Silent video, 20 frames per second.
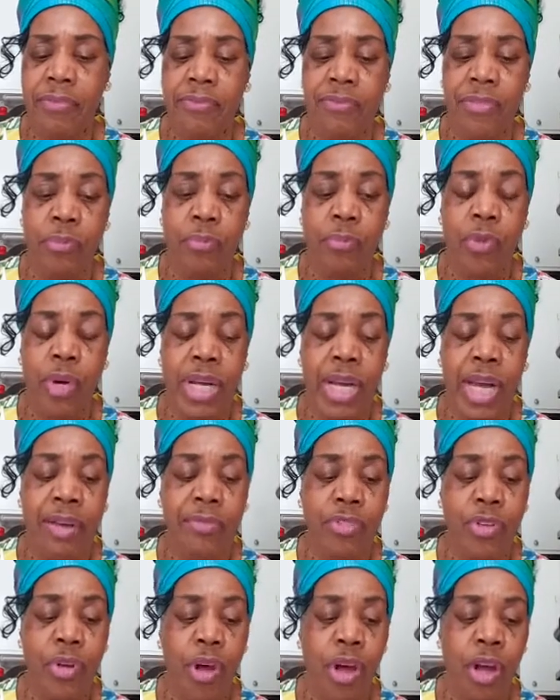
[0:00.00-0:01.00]
From what
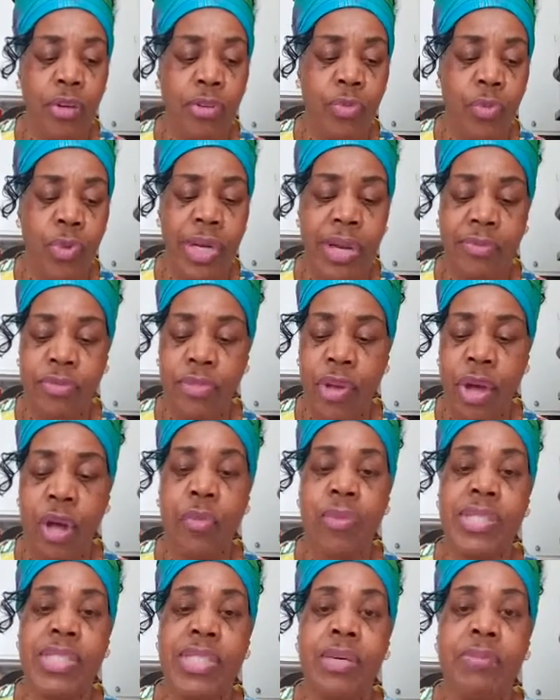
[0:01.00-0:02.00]
I've talked when I've
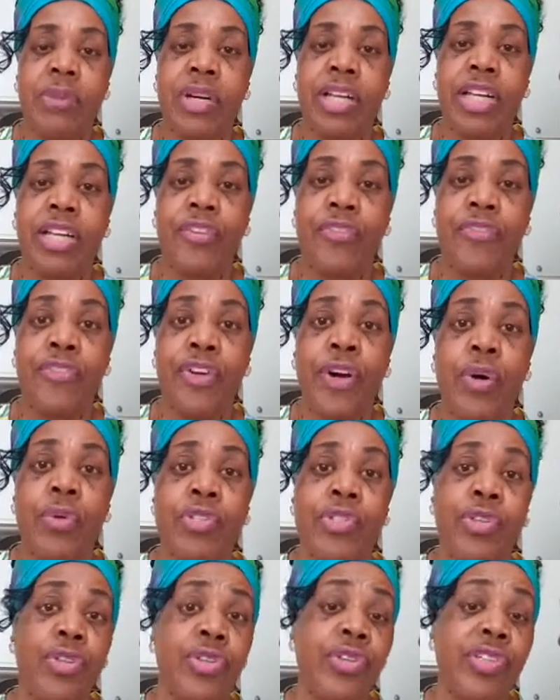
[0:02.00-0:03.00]
talked with someone on the
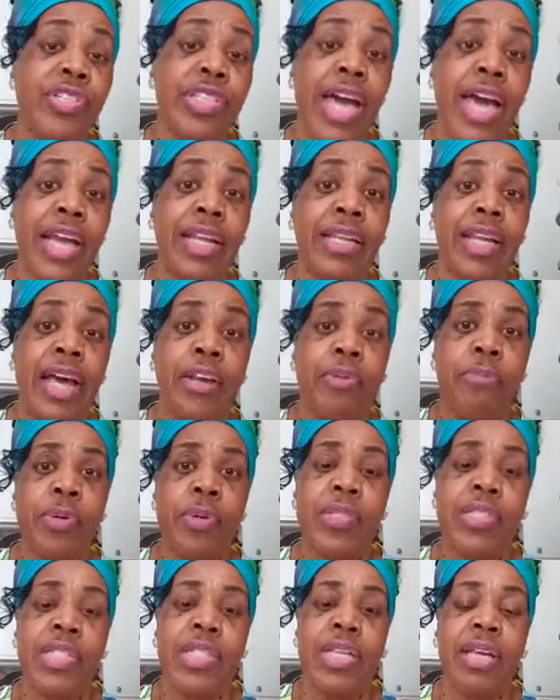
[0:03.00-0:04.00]
phone, so there's not a lot of
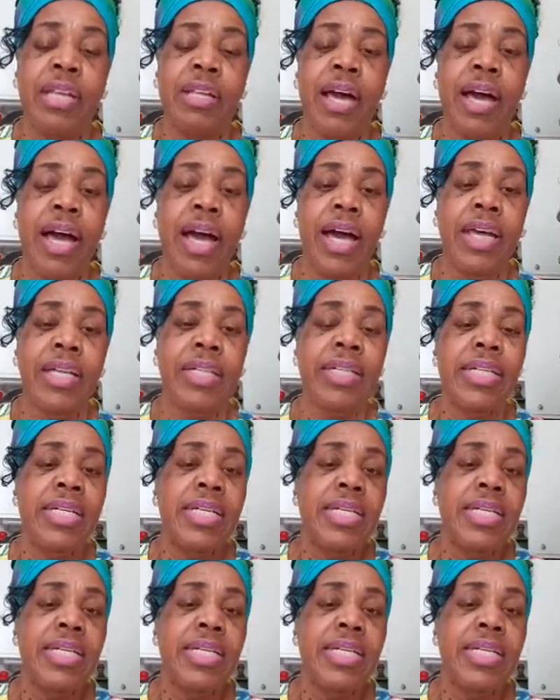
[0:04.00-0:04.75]
personnel on